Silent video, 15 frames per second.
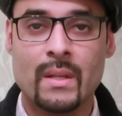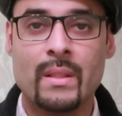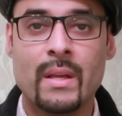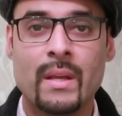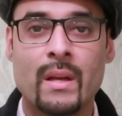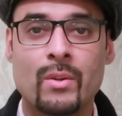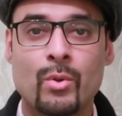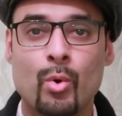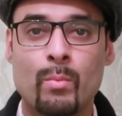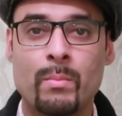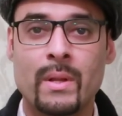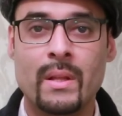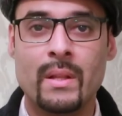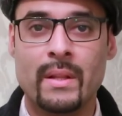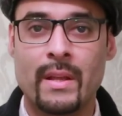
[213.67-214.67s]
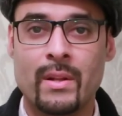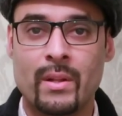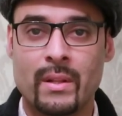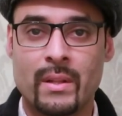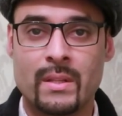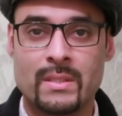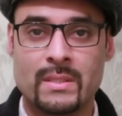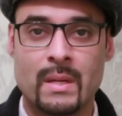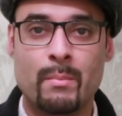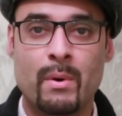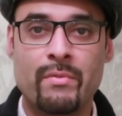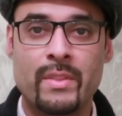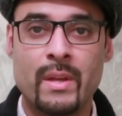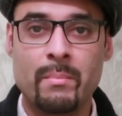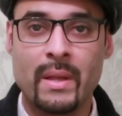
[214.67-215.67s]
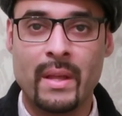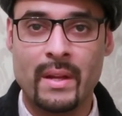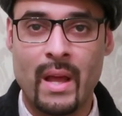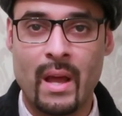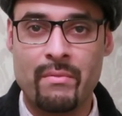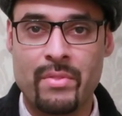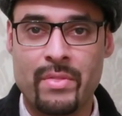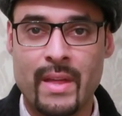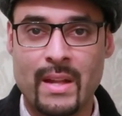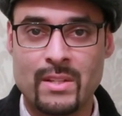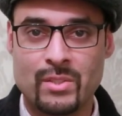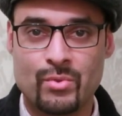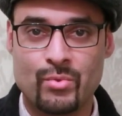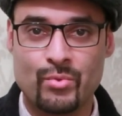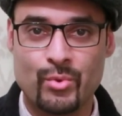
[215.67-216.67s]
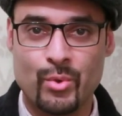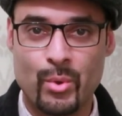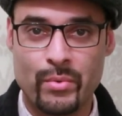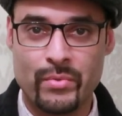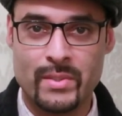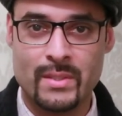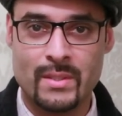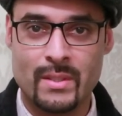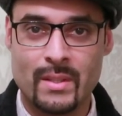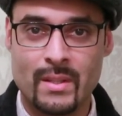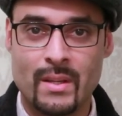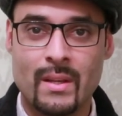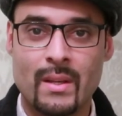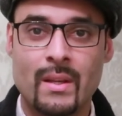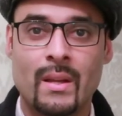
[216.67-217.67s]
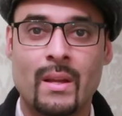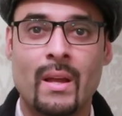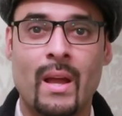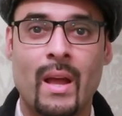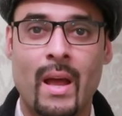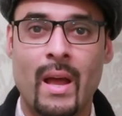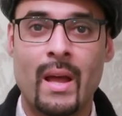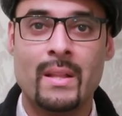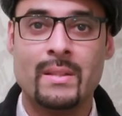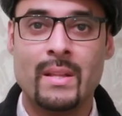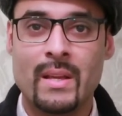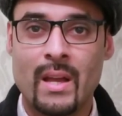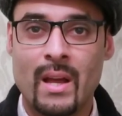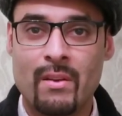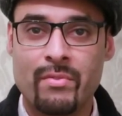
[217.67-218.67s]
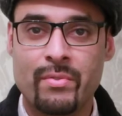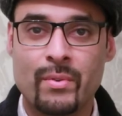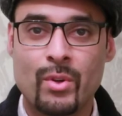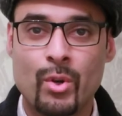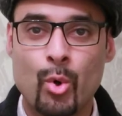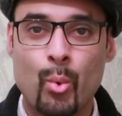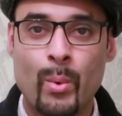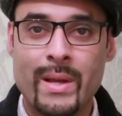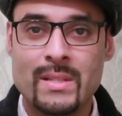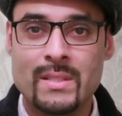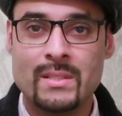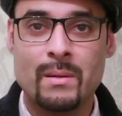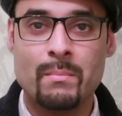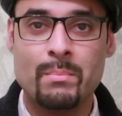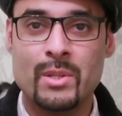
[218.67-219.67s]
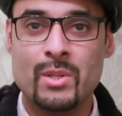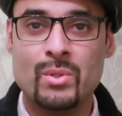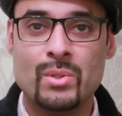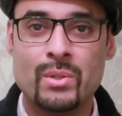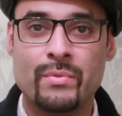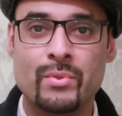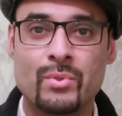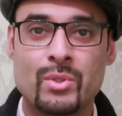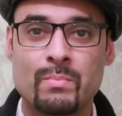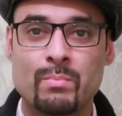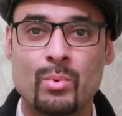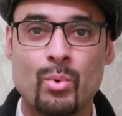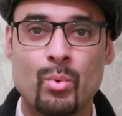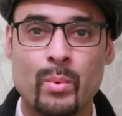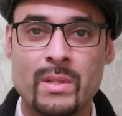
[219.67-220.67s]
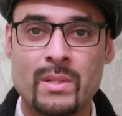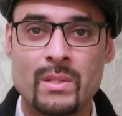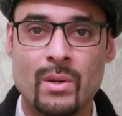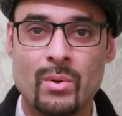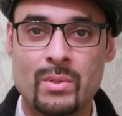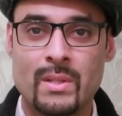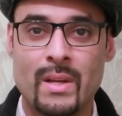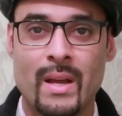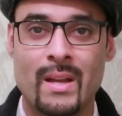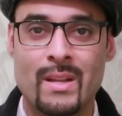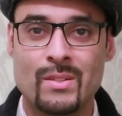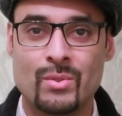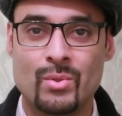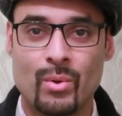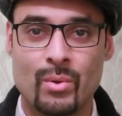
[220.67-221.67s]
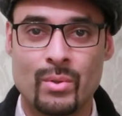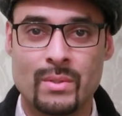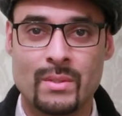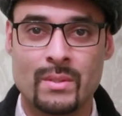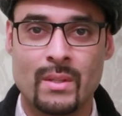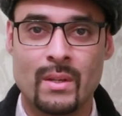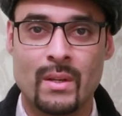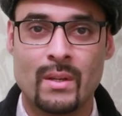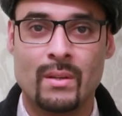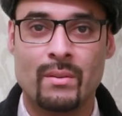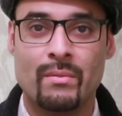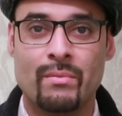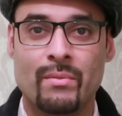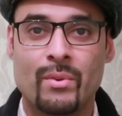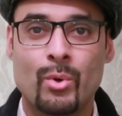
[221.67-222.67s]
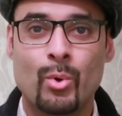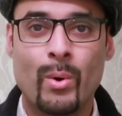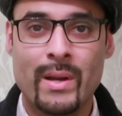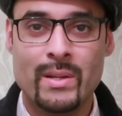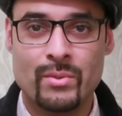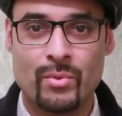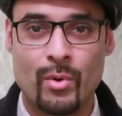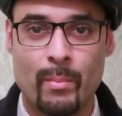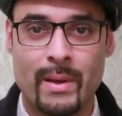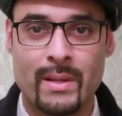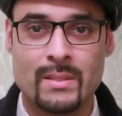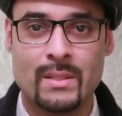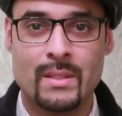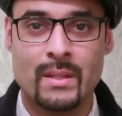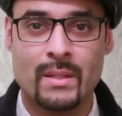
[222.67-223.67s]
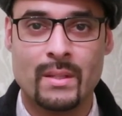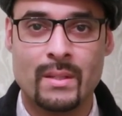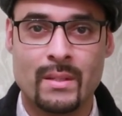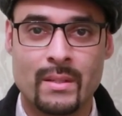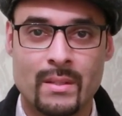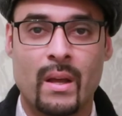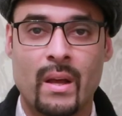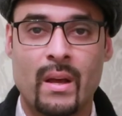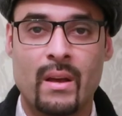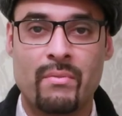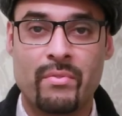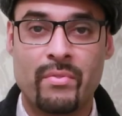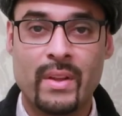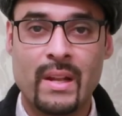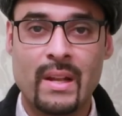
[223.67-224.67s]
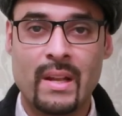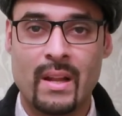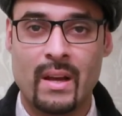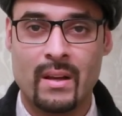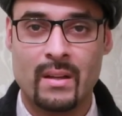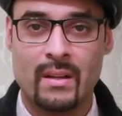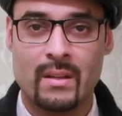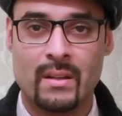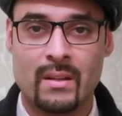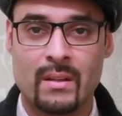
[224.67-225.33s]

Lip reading: They are normally, some of them can have thatched roofs and they have quaint, beautiful small windows and doors. Quite romantic. A villa.